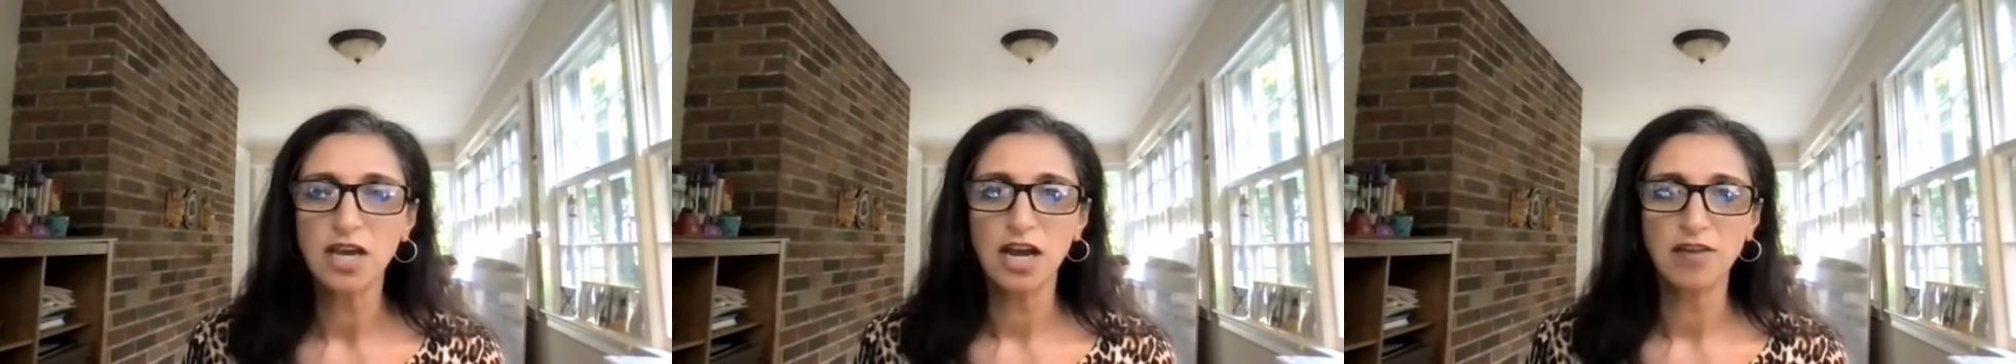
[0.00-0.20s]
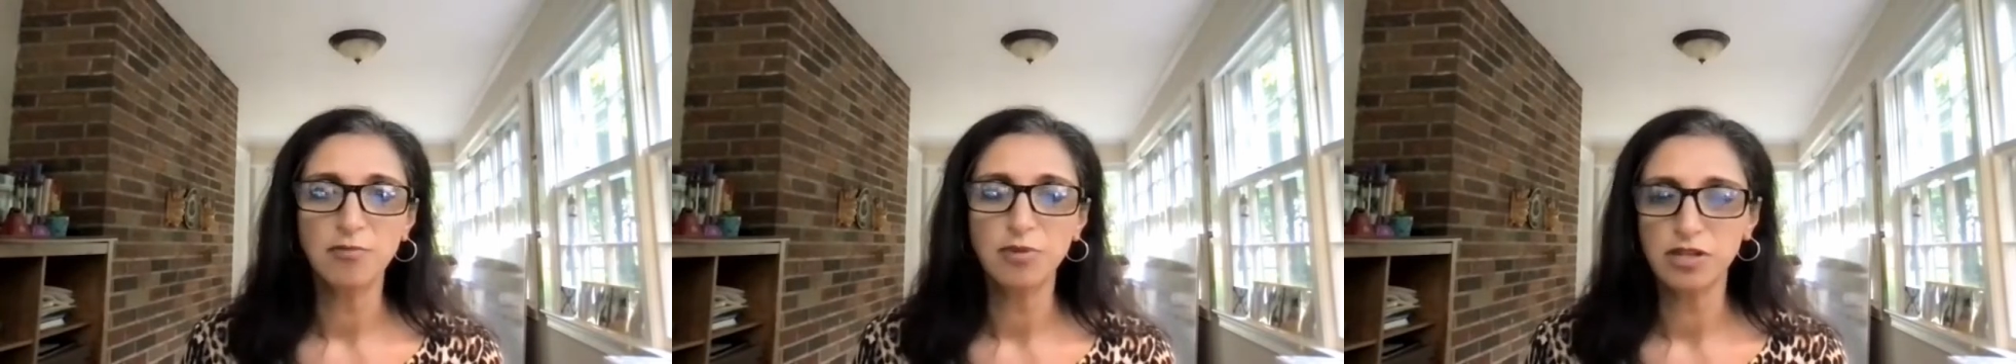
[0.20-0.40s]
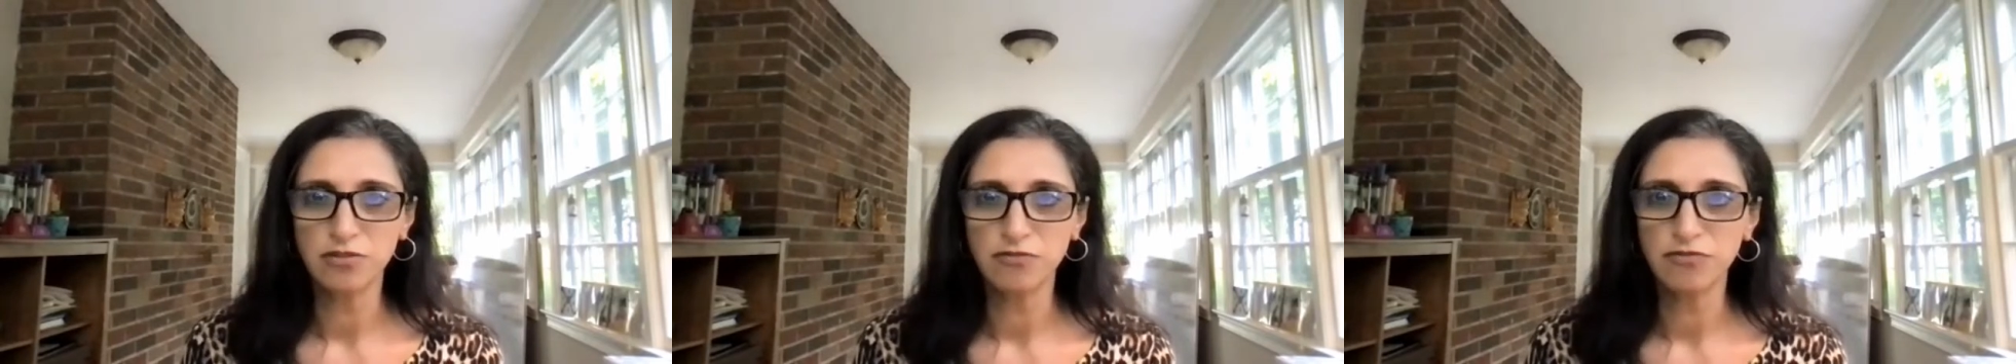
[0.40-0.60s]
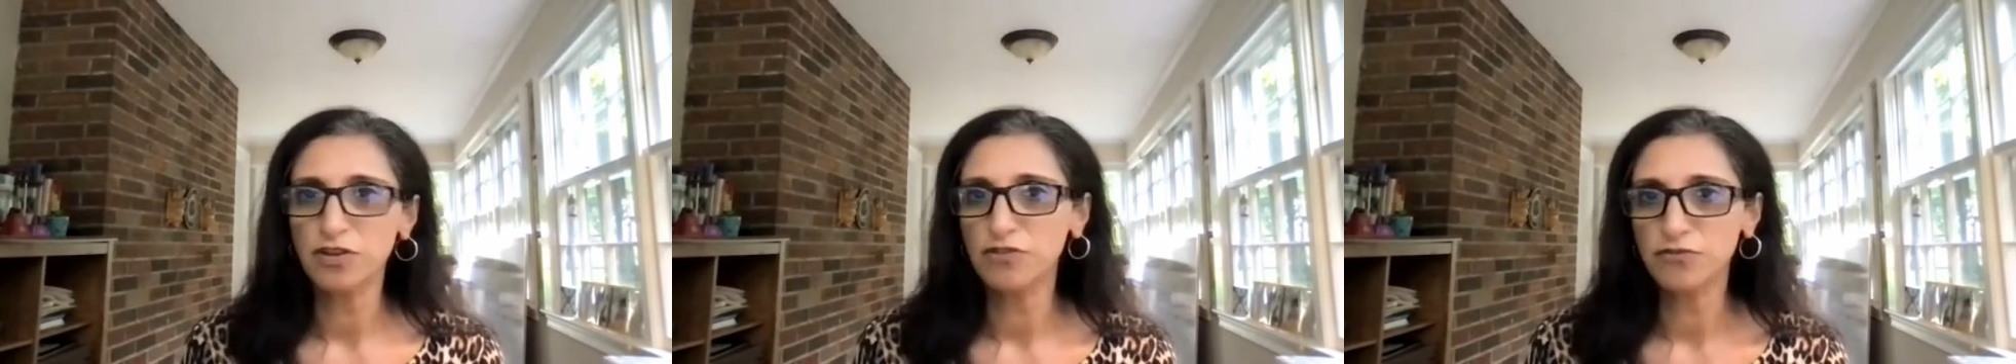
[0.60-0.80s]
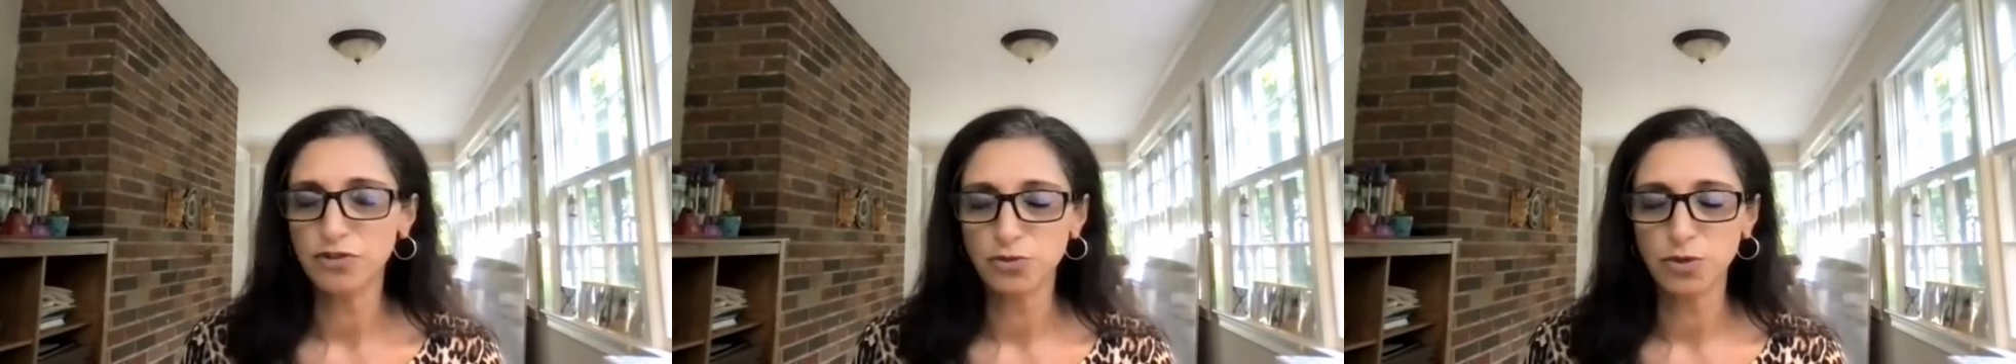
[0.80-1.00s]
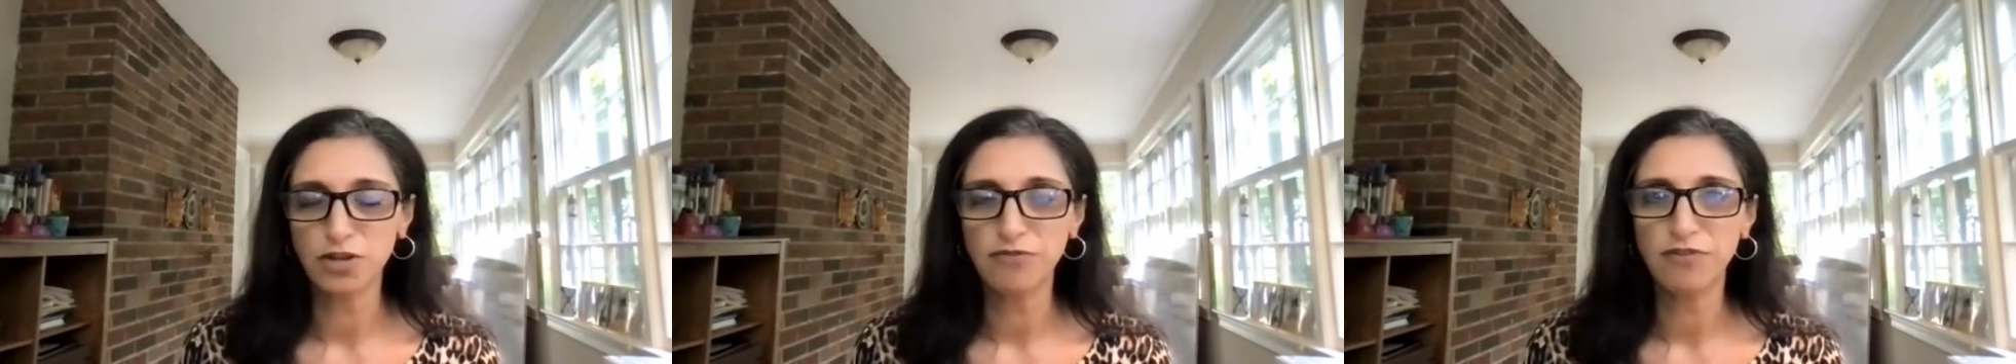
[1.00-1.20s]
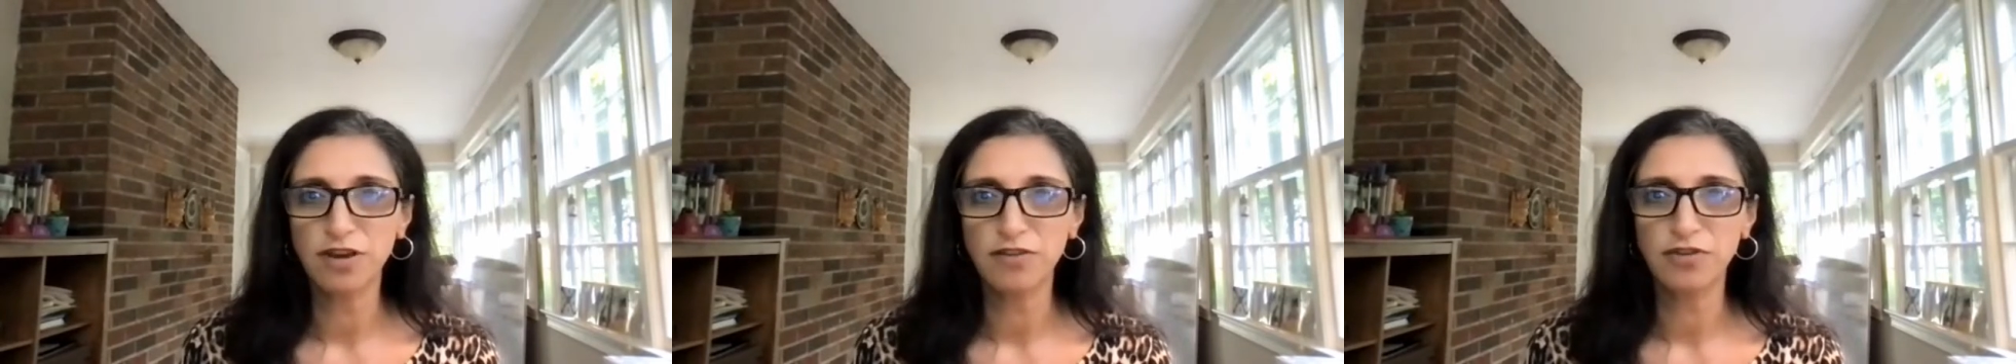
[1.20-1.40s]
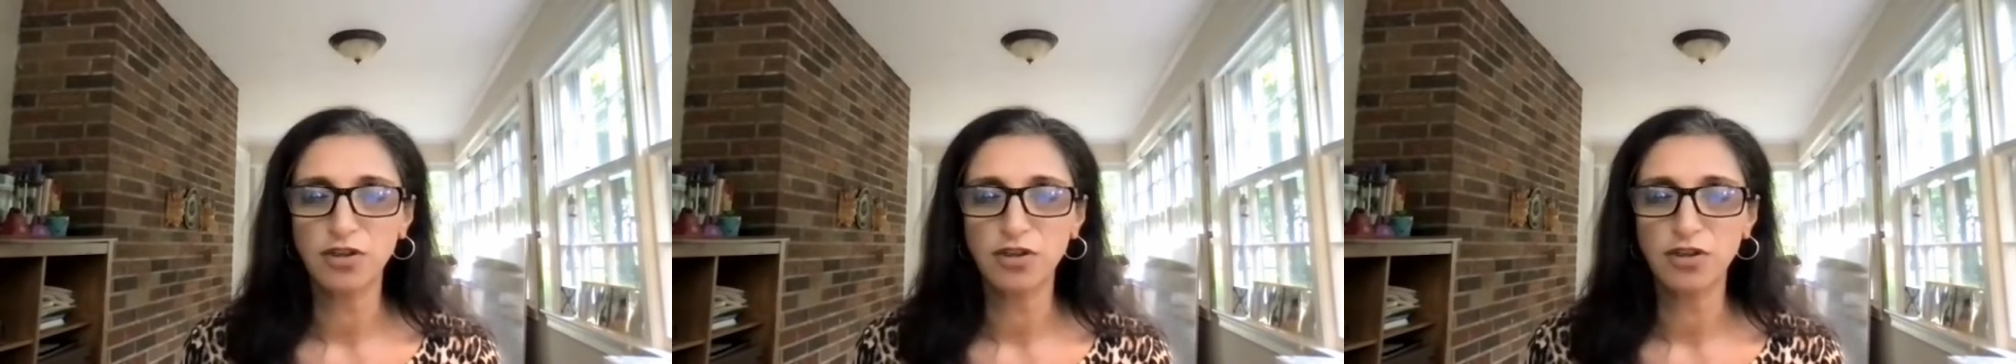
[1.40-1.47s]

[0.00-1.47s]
I've been in the field for 25